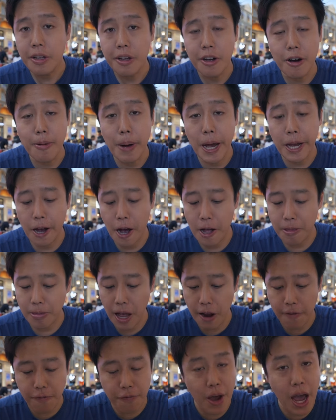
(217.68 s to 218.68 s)
Oh my god,
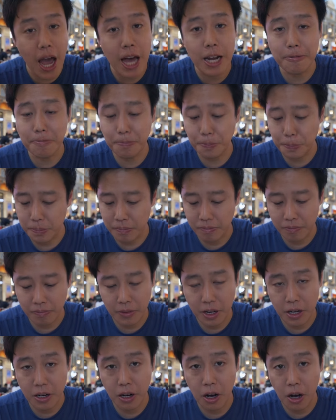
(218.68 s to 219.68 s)
that fat
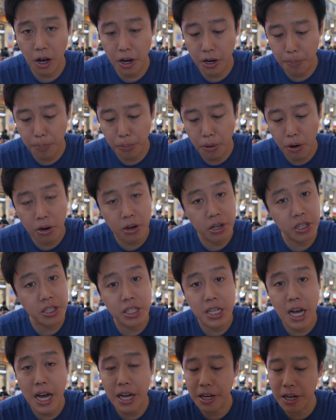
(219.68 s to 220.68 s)
on the pork on the
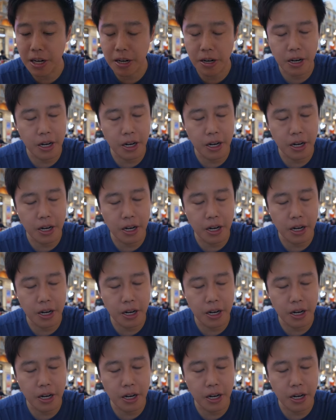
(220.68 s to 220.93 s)
side here,